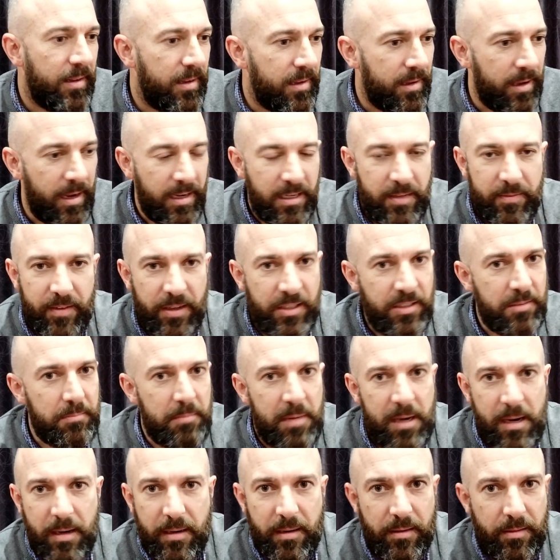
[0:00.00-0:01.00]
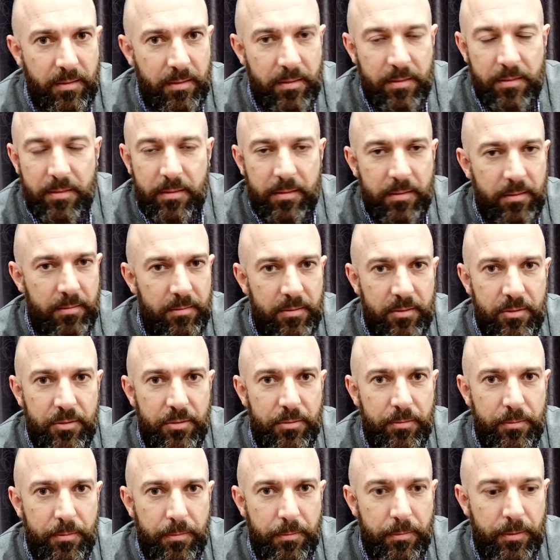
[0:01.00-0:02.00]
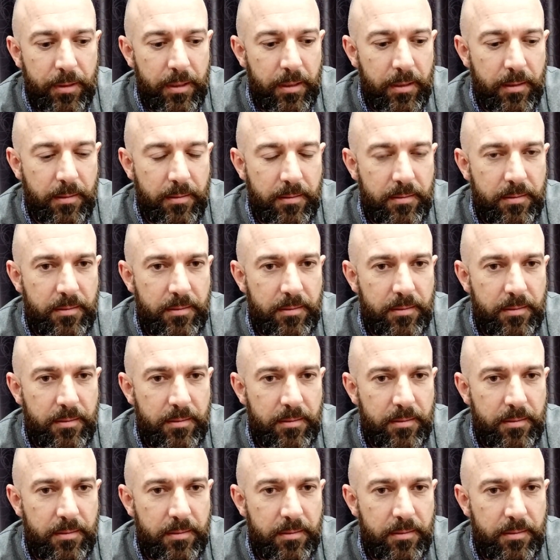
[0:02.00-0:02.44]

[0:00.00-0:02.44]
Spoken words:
activation markers to